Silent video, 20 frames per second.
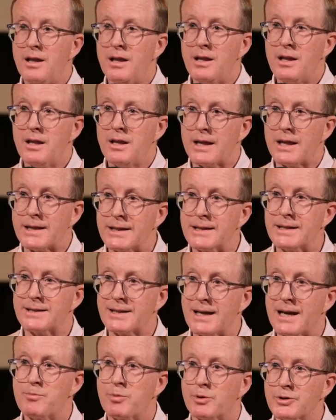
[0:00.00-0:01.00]
that the
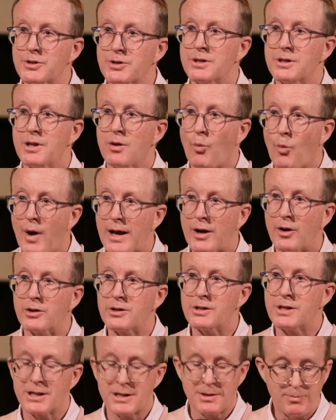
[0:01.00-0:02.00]
disciples went on to
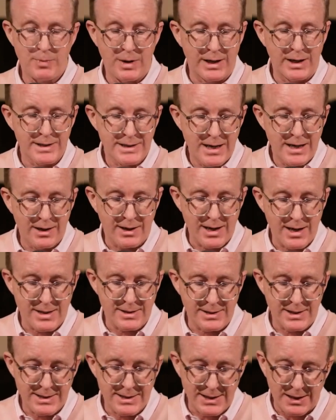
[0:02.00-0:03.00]
experience. Here it is.
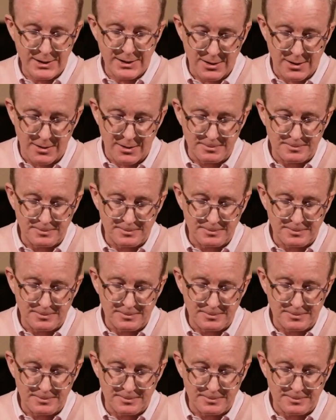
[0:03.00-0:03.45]
He said to them